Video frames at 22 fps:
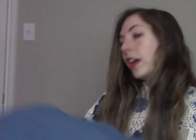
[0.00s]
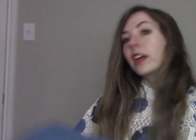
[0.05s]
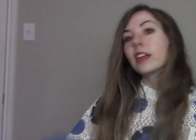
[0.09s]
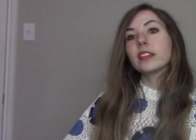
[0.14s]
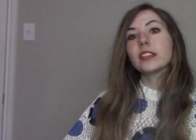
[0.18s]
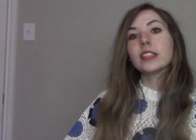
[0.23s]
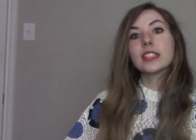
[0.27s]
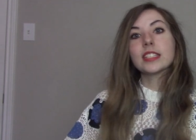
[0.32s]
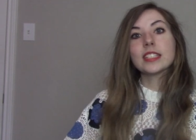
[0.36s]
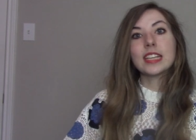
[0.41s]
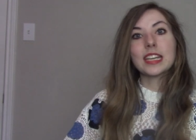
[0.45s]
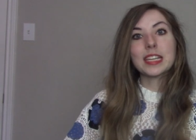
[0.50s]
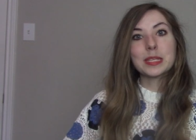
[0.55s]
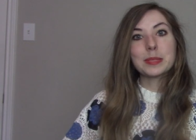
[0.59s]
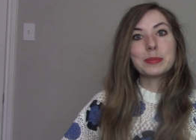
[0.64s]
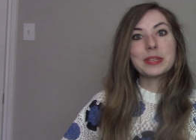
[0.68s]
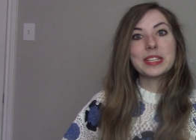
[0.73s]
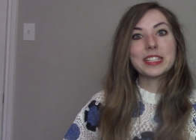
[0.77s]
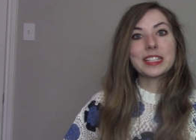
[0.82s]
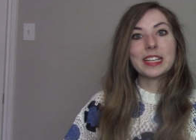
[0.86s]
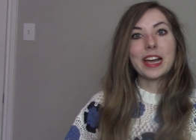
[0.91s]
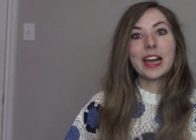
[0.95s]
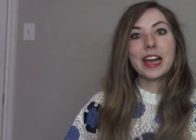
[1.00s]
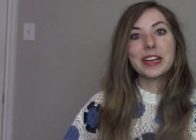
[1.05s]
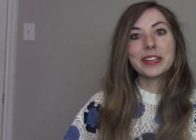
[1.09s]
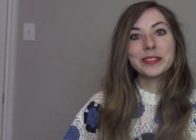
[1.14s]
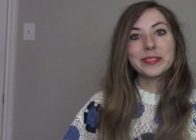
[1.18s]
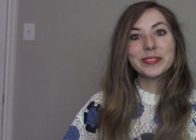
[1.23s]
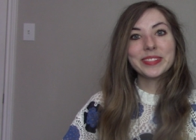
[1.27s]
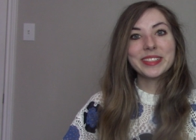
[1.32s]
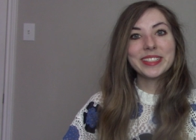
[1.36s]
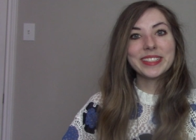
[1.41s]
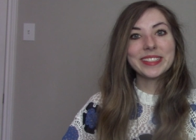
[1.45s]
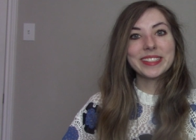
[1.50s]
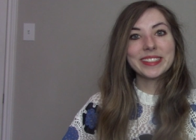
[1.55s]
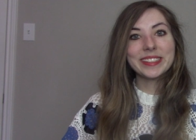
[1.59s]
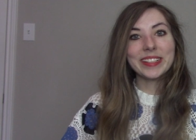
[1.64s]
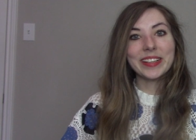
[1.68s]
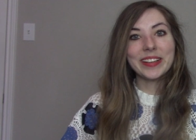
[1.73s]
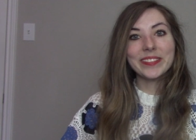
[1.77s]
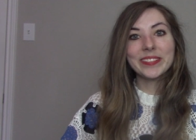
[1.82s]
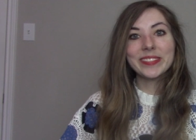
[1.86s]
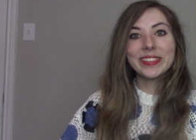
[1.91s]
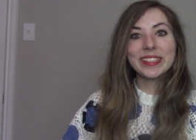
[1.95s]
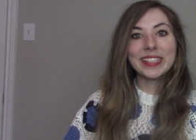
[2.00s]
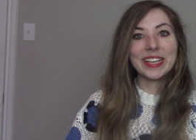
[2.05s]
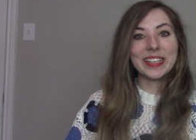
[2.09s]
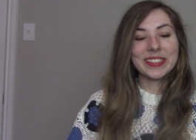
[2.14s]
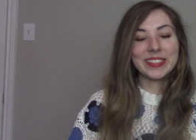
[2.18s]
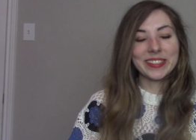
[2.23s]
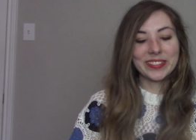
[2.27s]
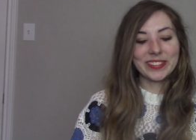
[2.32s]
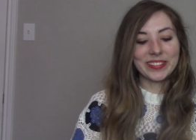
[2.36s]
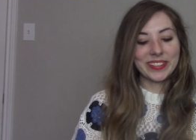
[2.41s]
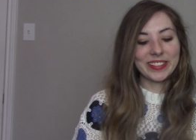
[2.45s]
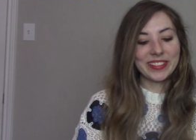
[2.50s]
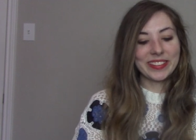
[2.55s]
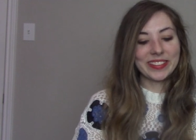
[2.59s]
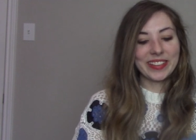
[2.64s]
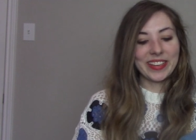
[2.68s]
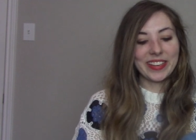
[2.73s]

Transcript: This next piece I am just obsessed with.